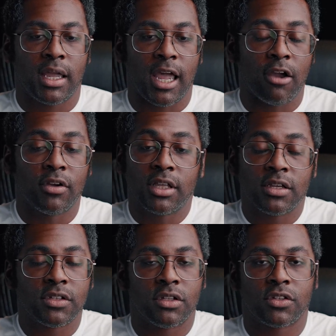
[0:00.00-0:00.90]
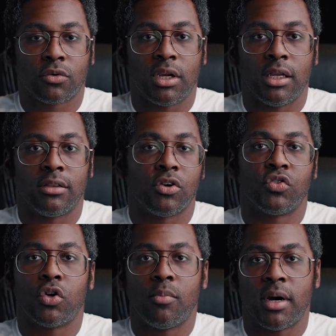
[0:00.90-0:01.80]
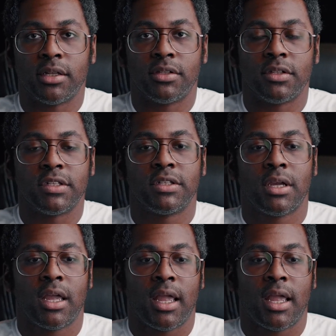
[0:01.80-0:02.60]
everything is in the screen, there's no buttons,